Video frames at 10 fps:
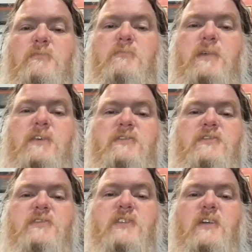Be
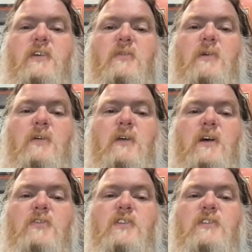still while
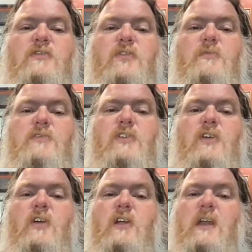God transforms your
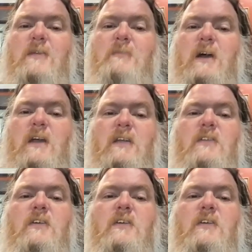heart and mind.